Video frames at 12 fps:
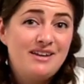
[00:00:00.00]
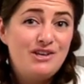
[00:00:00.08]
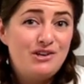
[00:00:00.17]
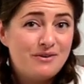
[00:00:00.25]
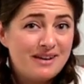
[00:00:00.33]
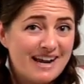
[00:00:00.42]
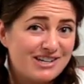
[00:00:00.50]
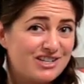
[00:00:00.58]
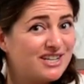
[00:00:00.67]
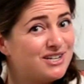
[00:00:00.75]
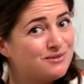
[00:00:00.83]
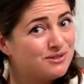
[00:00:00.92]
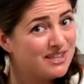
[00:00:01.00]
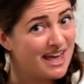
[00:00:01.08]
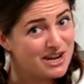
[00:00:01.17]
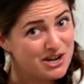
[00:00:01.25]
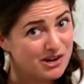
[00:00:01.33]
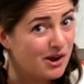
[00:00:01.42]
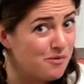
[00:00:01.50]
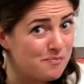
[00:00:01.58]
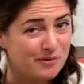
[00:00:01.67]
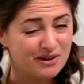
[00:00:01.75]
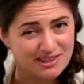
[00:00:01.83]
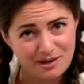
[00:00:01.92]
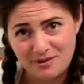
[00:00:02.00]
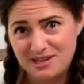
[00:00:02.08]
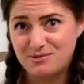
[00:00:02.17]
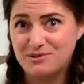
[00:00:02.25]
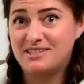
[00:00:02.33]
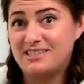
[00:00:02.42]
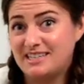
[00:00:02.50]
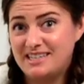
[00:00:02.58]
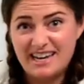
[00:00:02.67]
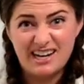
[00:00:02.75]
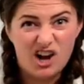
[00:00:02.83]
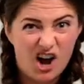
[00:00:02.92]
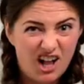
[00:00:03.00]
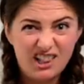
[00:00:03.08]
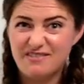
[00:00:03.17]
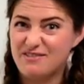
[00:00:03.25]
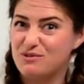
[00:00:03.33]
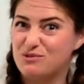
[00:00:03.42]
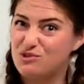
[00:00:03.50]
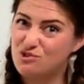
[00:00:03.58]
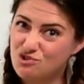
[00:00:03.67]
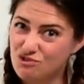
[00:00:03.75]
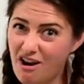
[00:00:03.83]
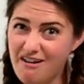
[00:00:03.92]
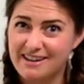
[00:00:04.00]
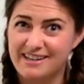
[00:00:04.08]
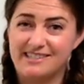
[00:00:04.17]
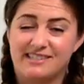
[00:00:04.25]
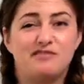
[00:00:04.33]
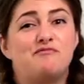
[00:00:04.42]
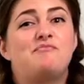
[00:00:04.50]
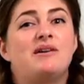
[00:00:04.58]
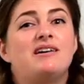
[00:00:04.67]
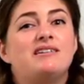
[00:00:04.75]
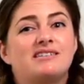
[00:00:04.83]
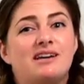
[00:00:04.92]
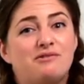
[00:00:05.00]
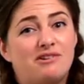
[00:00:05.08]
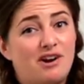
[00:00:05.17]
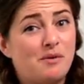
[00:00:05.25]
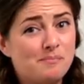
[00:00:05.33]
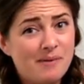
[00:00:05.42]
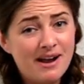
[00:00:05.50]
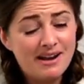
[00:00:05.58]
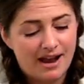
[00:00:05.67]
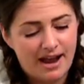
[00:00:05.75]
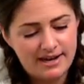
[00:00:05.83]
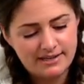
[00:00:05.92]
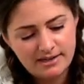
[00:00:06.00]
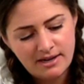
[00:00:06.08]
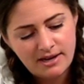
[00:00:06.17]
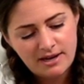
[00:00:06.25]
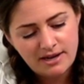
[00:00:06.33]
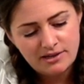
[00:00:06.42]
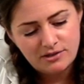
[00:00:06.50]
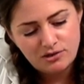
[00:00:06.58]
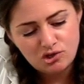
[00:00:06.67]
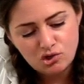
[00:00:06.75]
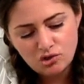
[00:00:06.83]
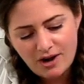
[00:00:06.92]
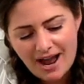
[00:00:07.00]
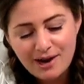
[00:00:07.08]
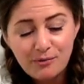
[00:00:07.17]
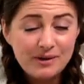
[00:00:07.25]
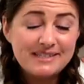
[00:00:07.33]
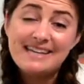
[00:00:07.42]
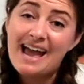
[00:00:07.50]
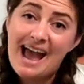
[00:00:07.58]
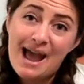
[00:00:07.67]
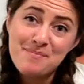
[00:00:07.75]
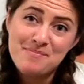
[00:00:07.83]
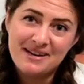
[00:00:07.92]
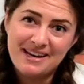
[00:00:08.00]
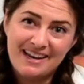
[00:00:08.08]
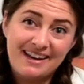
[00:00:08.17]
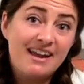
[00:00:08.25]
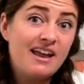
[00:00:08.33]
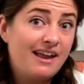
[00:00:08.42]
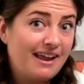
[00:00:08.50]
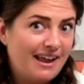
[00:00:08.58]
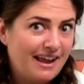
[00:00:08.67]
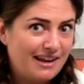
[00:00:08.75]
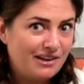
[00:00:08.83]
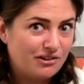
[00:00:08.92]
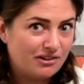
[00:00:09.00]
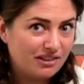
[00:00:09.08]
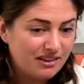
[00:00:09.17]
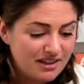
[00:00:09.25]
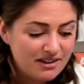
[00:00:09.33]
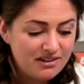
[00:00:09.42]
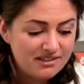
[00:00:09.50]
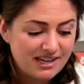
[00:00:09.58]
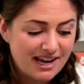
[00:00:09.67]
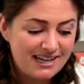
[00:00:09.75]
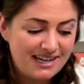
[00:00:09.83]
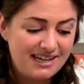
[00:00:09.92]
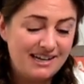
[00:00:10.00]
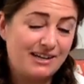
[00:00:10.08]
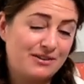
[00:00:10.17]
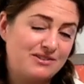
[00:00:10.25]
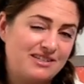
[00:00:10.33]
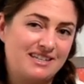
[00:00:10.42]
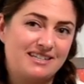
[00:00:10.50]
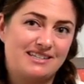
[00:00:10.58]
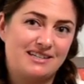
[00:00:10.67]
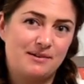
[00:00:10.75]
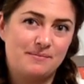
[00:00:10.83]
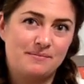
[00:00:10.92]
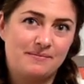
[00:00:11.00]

You can actually use that notebook that we used to take all of those drawings of bugs out on our bug hunt to track what's happening in your little tiny ecosystem.